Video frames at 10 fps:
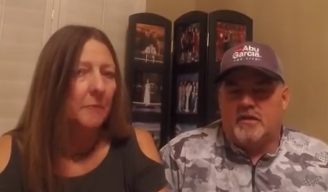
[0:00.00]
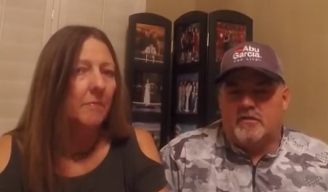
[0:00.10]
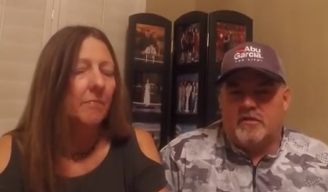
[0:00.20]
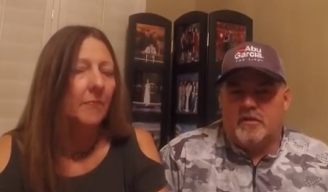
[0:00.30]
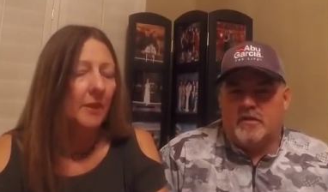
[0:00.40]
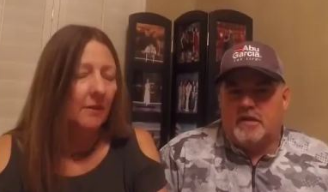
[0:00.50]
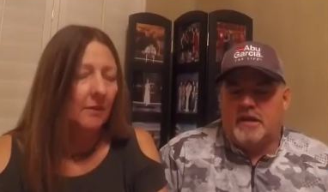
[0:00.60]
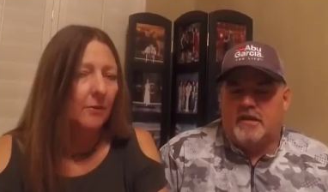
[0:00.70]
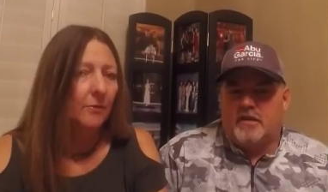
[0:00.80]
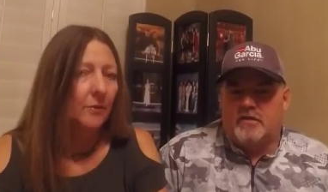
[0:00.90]
Speaker 1: dollars for a night
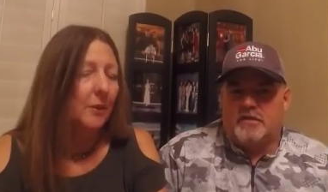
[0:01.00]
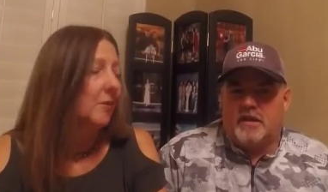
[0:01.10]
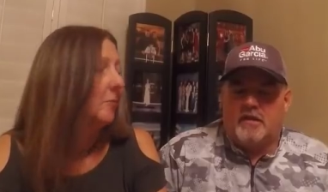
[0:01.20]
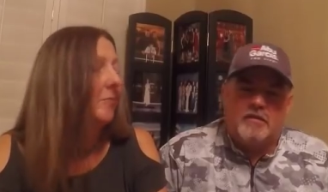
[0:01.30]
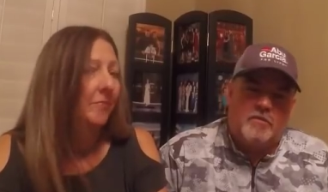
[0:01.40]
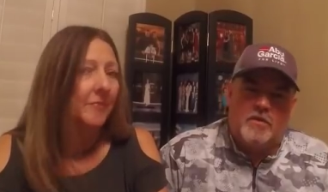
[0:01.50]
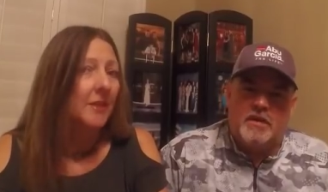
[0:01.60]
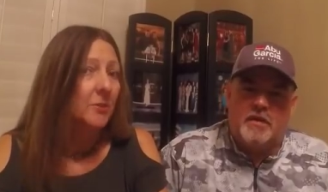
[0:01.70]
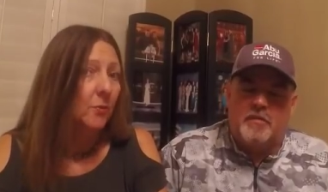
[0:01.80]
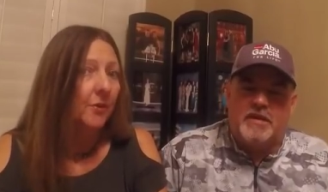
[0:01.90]
in a hotel, right. well
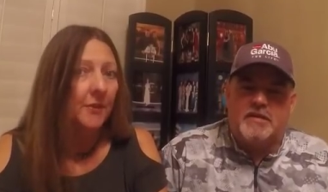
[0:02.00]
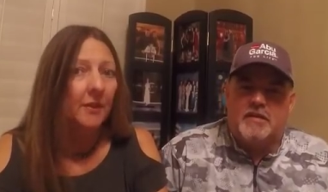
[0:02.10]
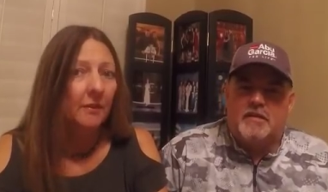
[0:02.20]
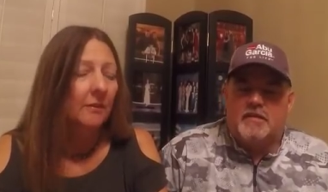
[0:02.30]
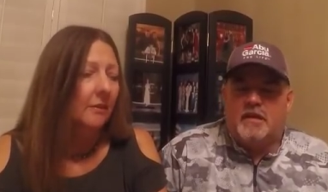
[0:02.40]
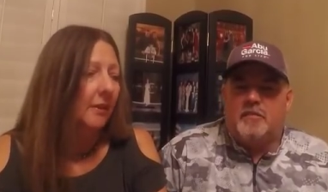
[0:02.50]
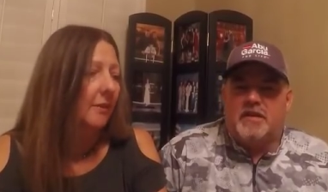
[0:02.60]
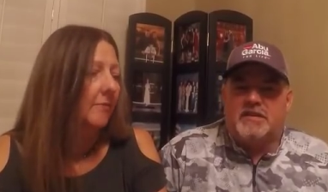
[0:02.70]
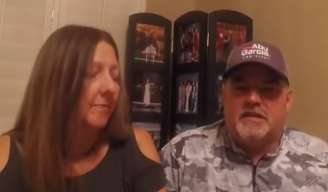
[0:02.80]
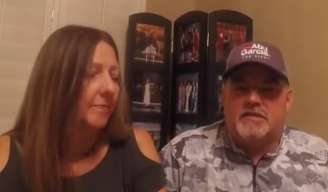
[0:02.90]
then it make it. then it
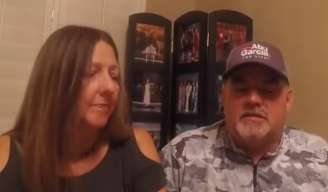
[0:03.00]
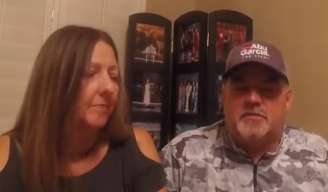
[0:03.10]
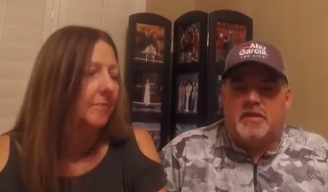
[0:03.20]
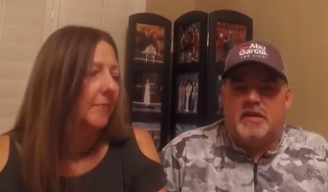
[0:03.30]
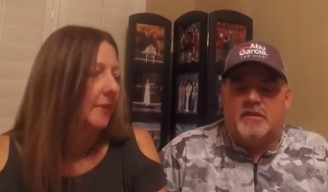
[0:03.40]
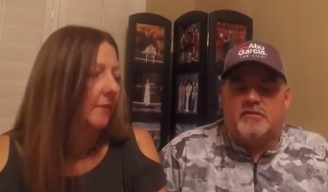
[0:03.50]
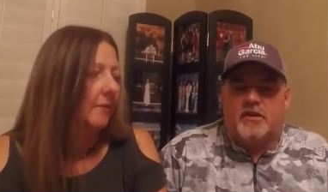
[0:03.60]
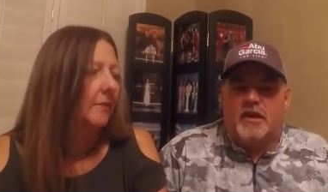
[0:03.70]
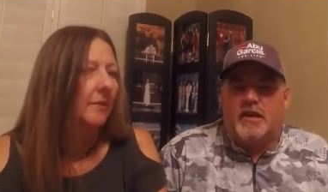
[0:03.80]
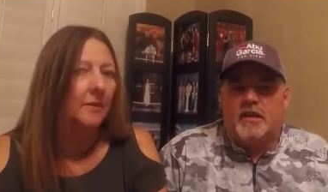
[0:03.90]
makes sense to spend an extra
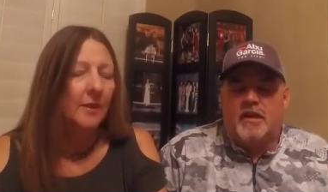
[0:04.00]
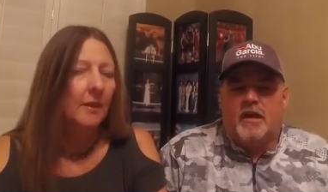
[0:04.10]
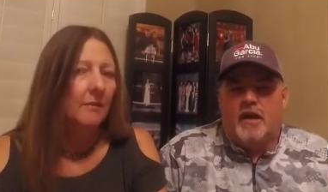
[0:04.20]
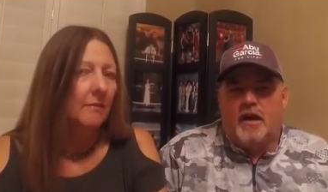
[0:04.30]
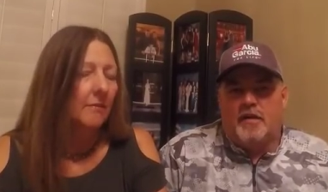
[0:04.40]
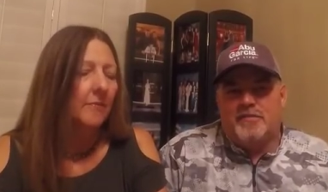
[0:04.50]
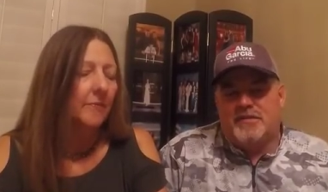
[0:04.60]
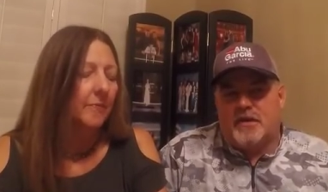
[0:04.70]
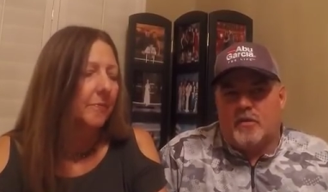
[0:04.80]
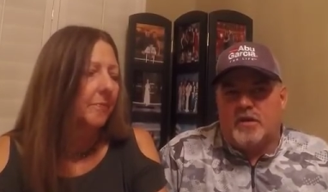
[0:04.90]
night. Yeah. Um, you
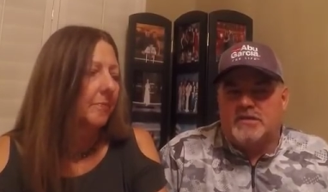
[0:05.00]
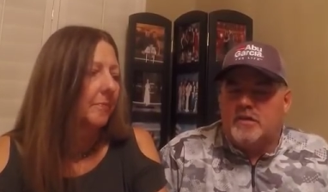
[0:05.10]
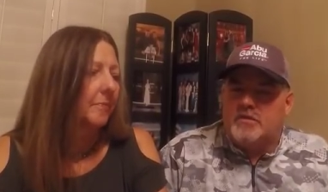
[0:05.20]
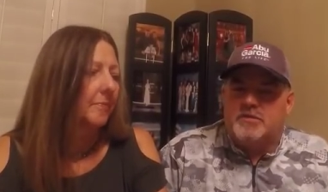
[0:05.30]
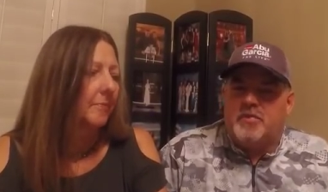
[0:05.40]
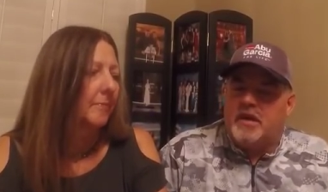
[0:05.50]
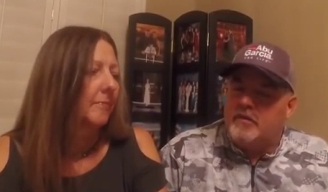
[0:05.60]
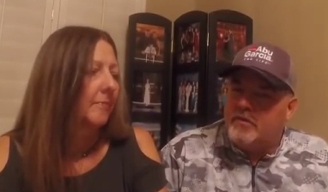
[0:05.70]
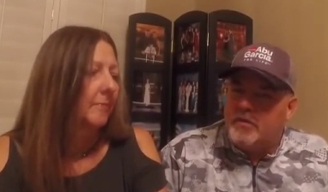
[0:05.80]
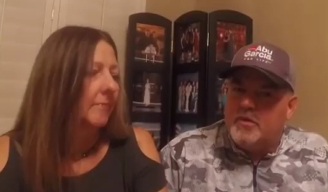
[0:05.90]
just got to watch out what you're paying
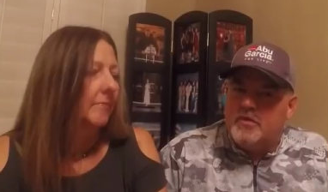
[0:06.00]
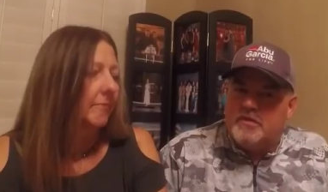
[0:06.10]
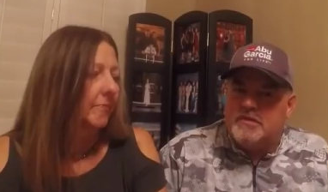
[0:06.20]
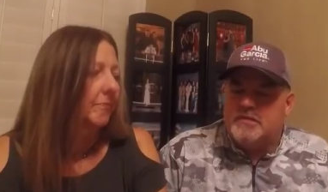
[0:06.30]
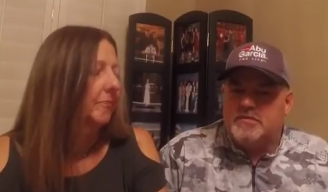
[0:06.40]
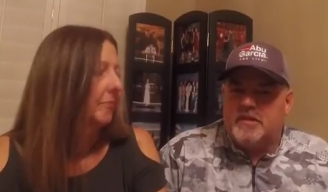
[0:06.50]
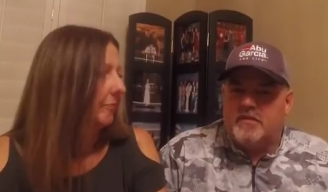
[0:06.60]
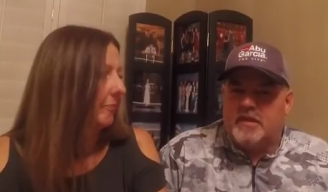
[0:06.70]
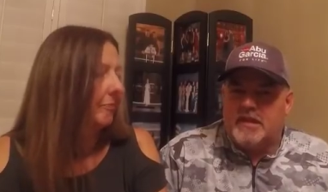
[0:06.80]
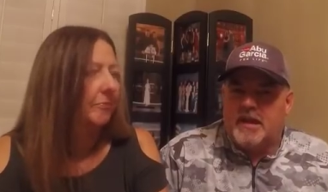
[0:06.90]
food and some stuff
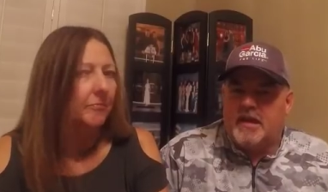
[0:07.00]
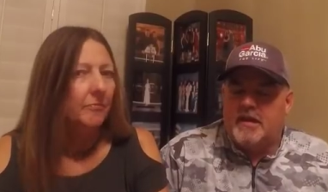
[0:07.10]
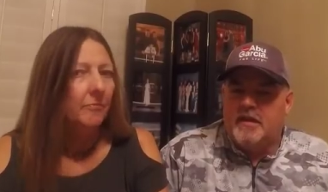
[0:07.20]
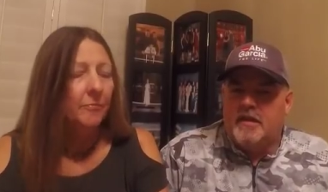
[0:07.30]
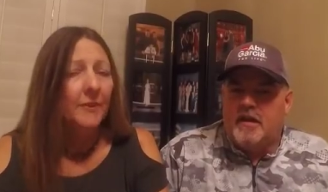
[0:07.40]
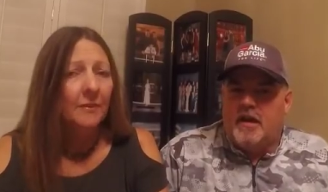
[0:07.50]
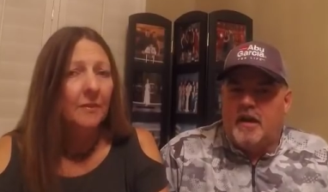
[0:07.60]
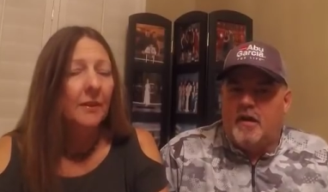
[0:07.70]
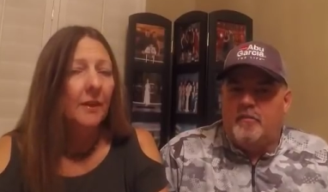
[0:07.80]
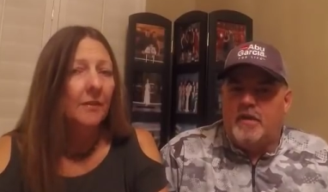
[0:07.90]
like that.
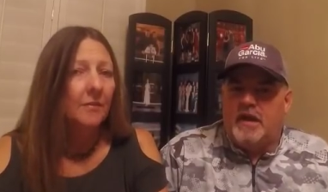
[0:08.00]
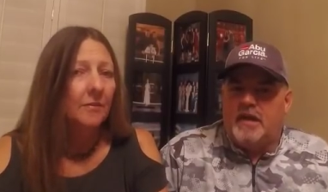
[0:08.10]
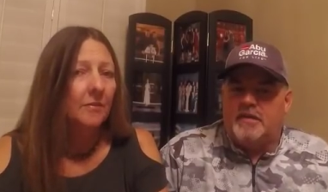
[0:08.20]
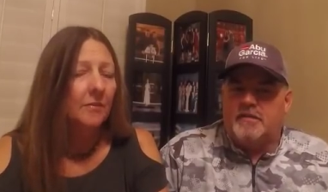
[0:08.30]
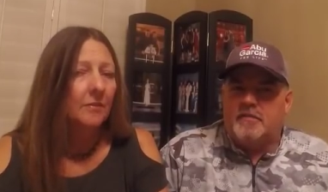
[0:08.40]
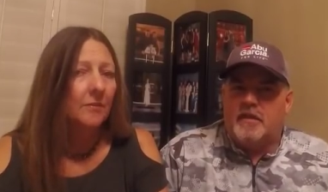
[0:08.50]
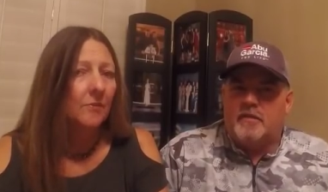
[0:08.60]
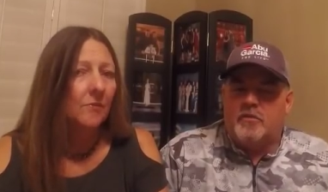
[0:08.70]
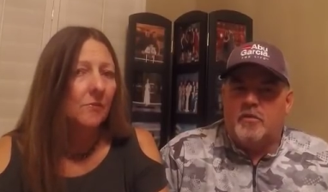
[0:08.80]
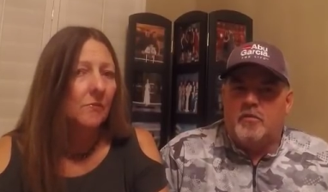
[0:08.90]
Um, and sometimes
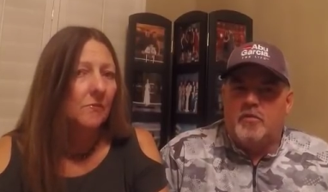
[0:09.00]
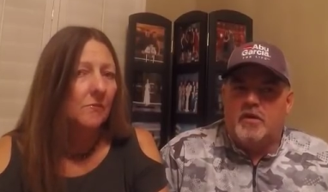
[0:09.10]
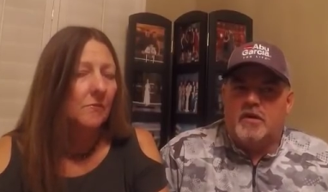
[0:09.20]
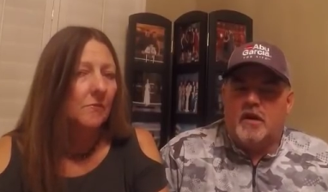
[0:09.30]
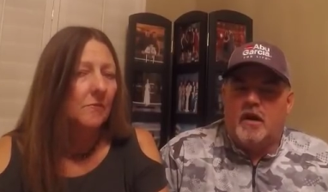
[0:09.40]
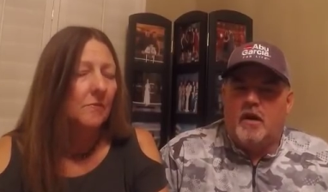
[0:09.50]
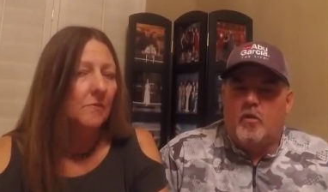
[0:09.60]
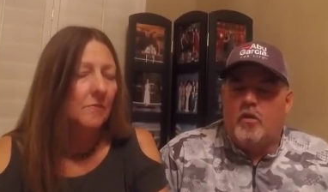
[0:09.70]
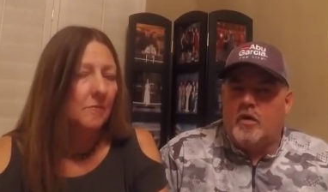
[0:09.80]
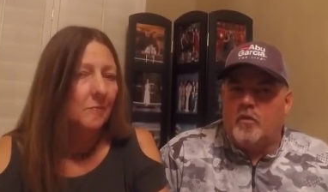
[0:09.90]
we will book uh,
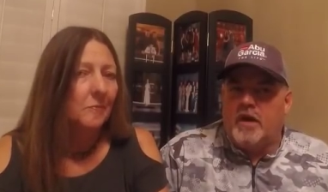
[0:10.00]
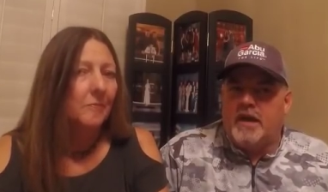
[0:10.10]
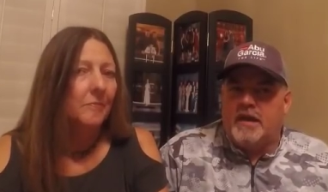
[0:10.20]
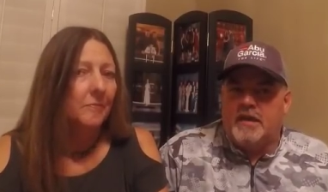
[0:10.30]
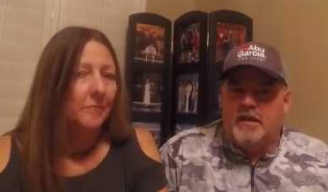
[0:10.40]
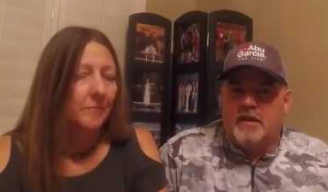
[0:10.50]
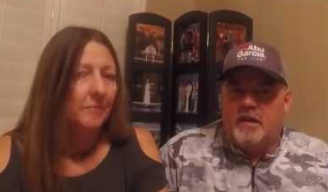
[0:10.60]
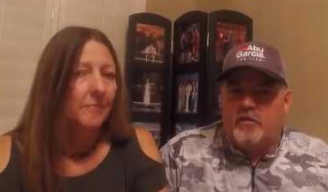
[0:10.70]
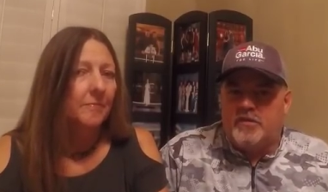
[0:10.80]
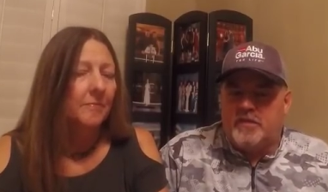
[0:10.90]
one way.
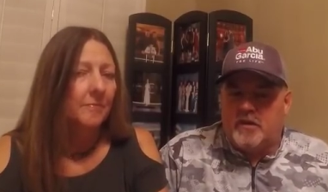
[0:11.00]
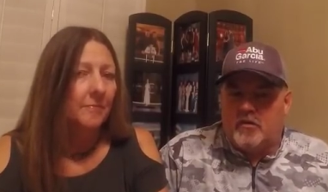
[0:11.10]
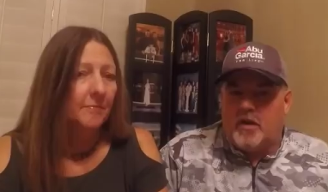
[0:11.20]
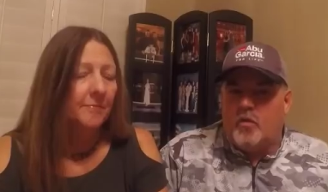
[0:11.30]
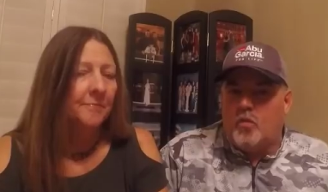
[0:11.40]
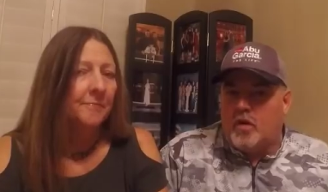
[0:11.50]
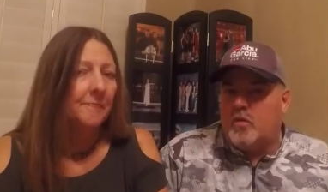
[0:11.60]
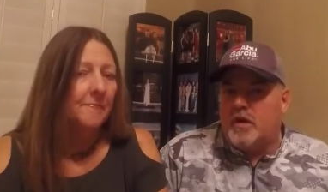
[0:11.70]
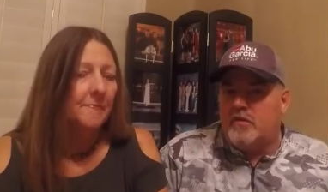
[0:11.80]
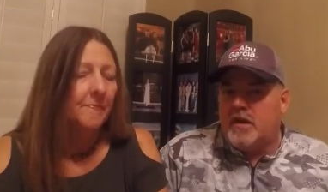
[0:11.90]
If we see a great one
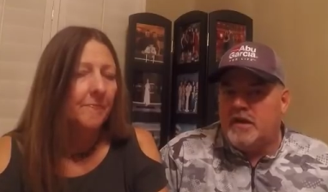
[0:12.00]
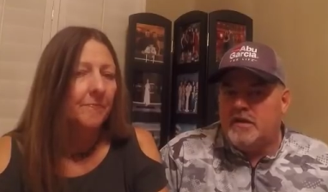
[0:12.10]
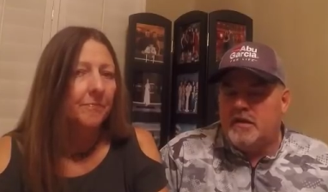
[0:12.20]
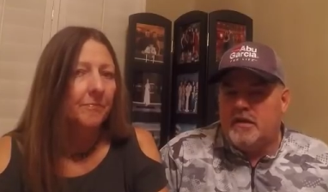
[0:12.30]
way rate,